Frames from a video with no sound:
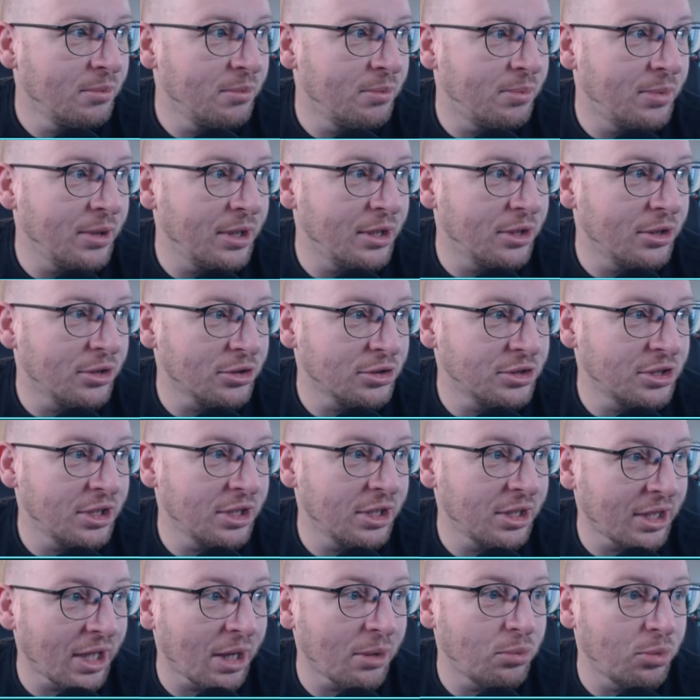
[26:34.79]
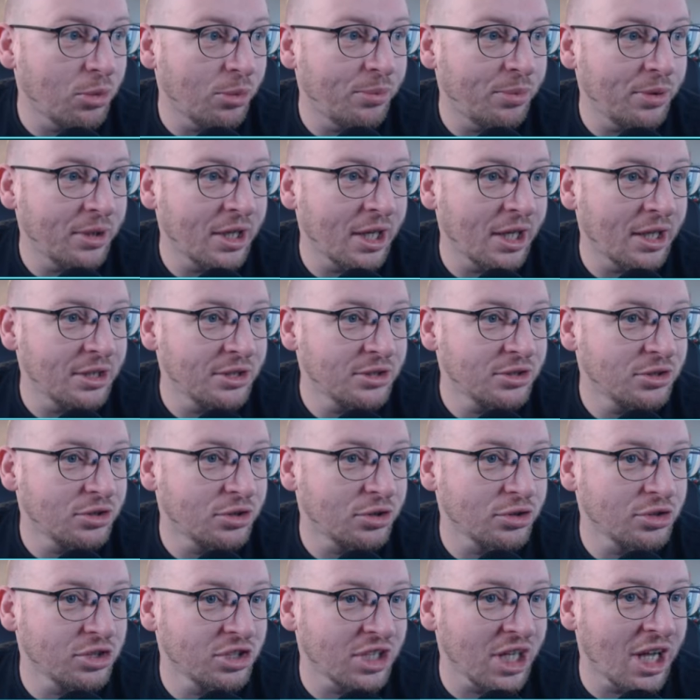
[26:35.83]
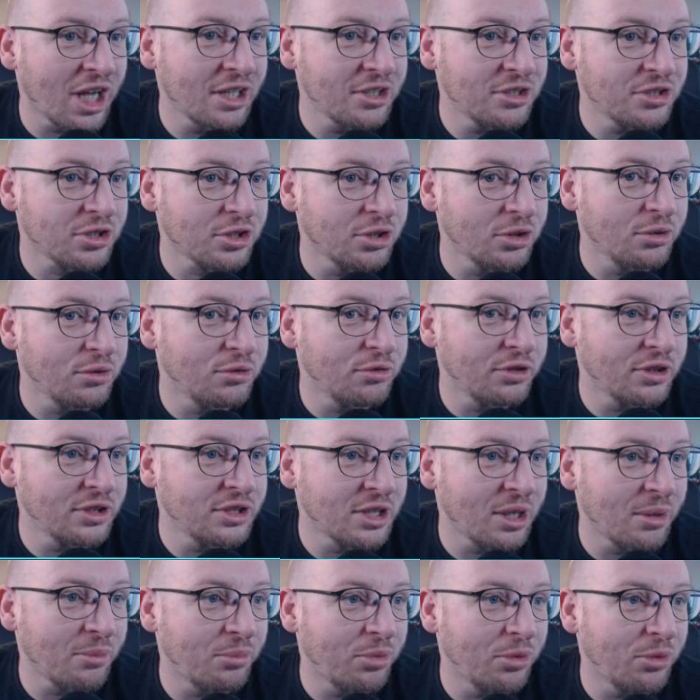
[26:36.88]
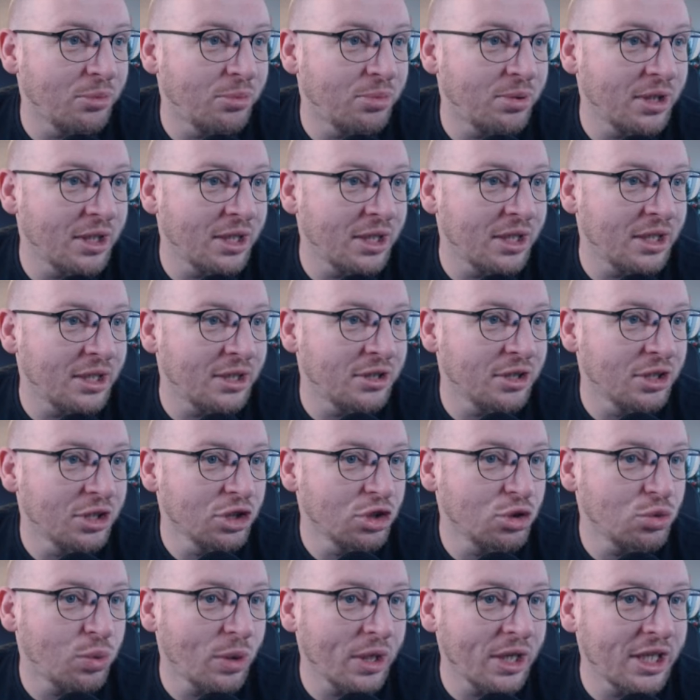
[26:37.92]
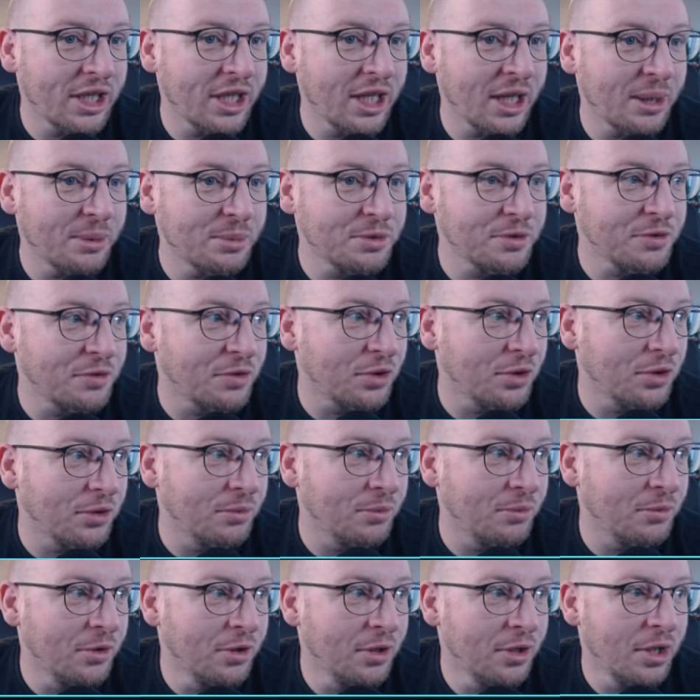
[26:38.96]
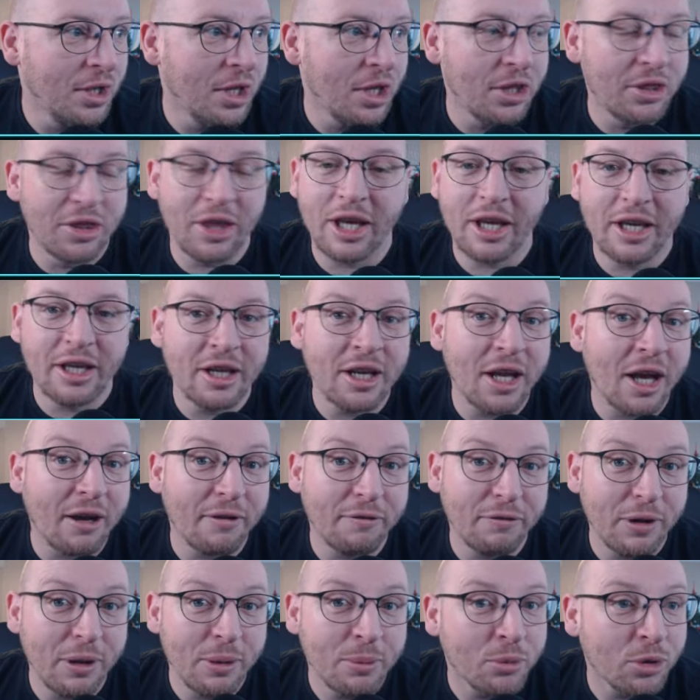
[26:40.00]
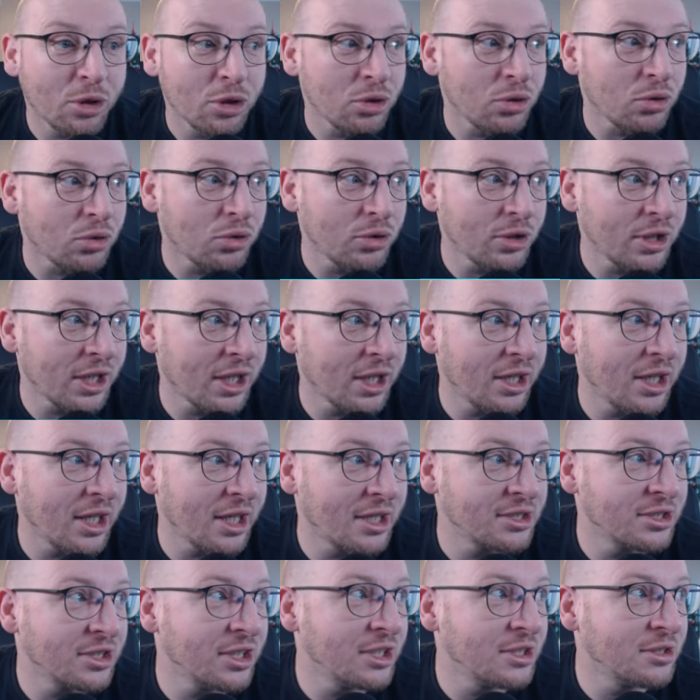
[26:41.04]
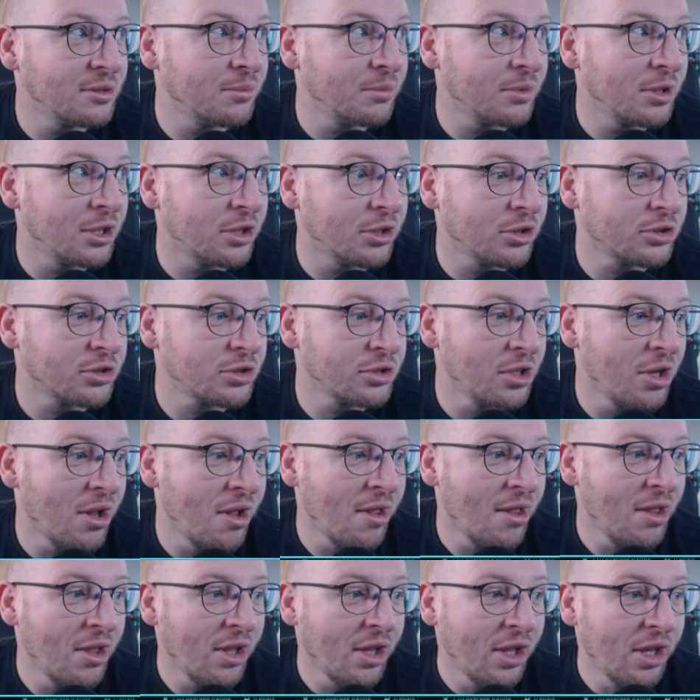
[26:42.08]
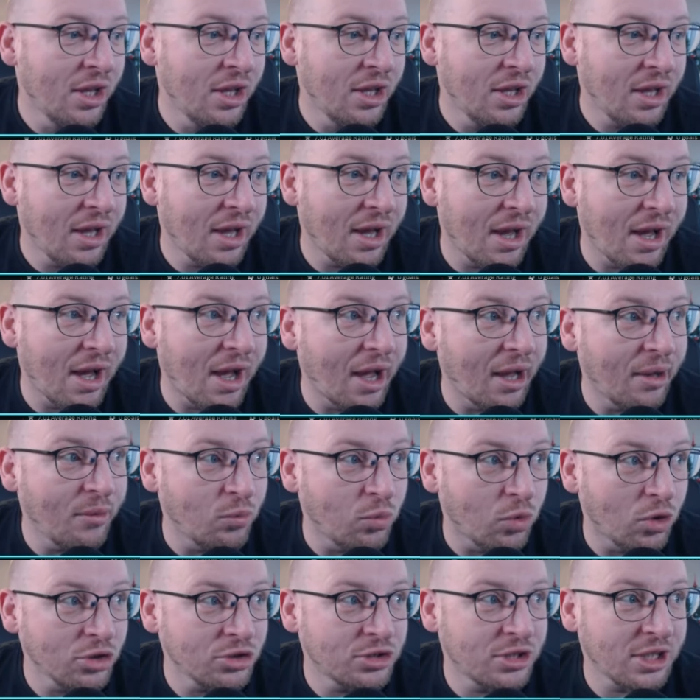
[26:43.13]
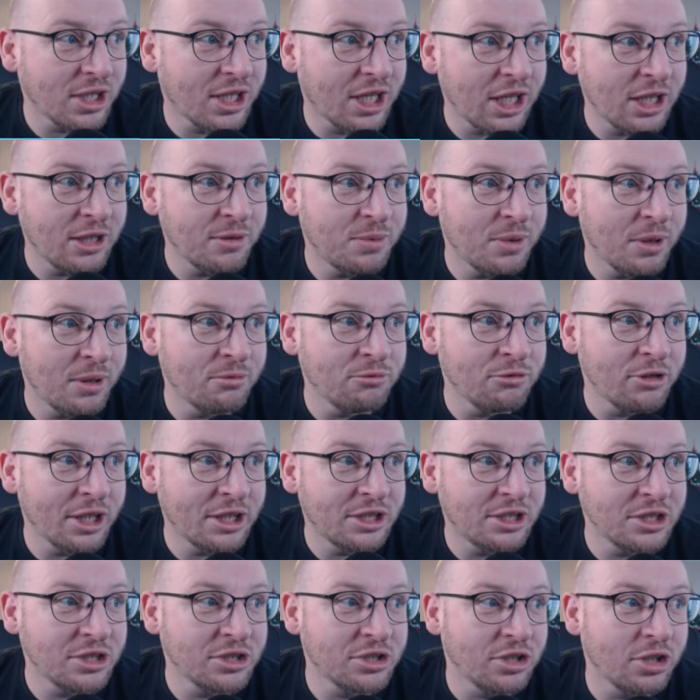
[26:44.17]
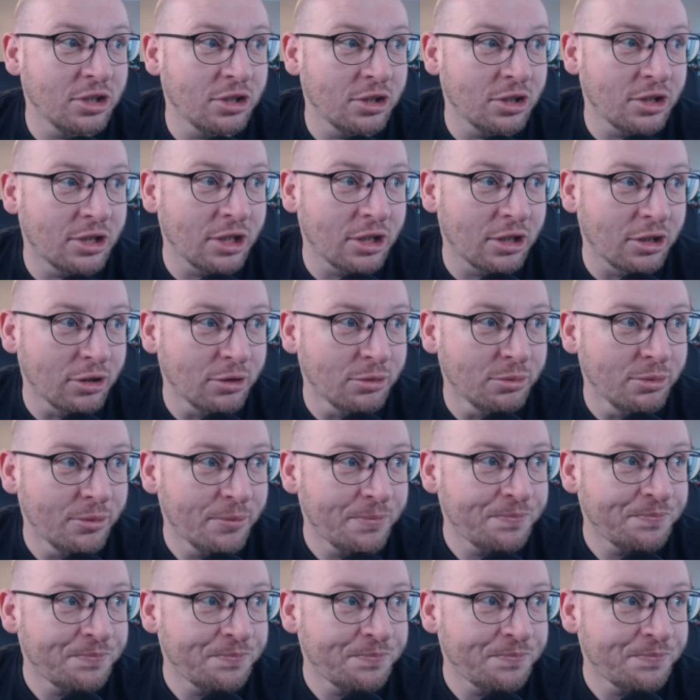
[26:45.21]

because that would be nice. So Steinskog, for example, played 20 games for them. They can have him on loan again next season, because I want to keep him registered at the club,